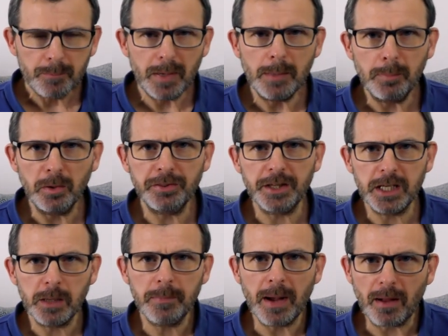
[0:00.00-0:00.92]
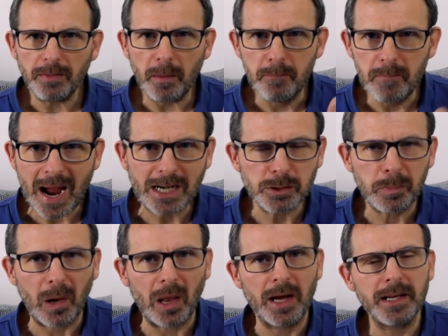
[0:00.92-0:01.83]
people think about the
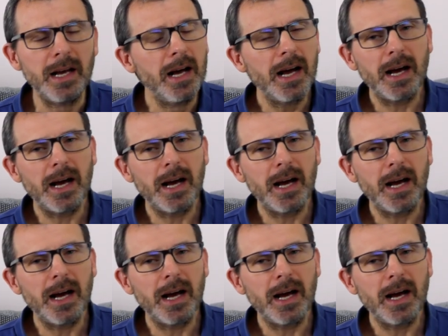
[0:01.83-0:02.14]
match play